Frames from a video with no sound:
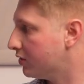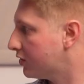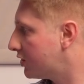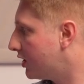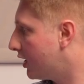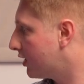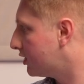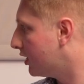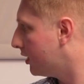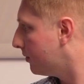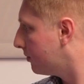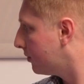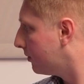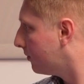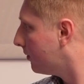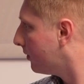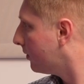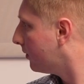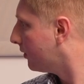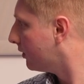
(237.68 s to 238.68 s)
is set
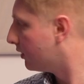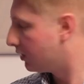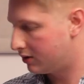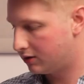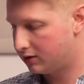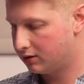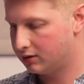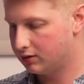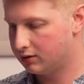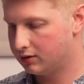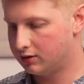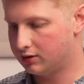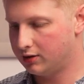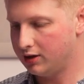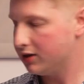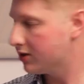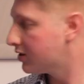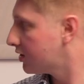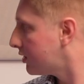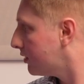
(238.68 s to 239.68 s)
up to
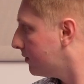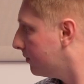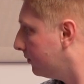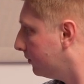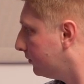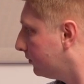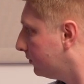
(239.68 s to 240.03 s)
this.